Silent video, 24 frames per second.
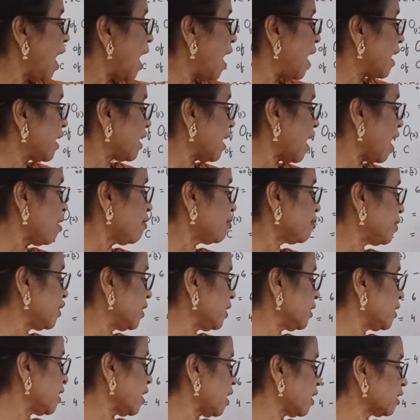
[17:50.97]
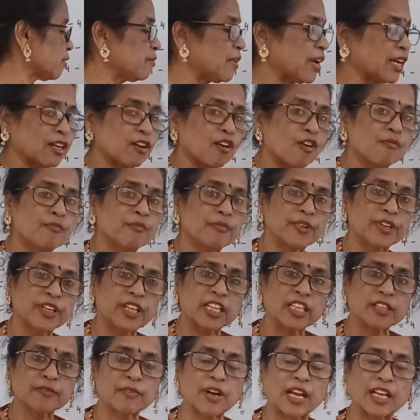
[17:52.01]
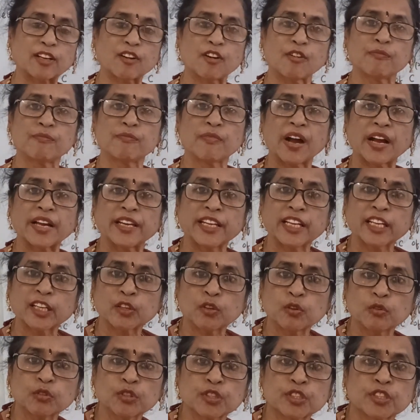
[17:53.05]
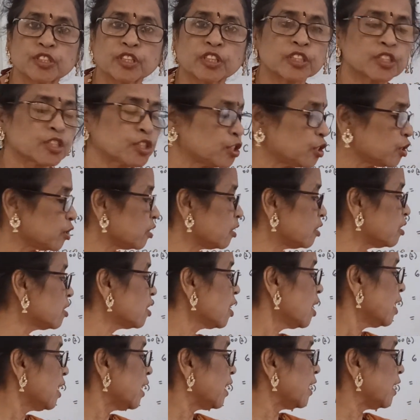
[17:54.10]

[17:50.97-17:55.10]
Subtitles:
and after that by combining 2 structures,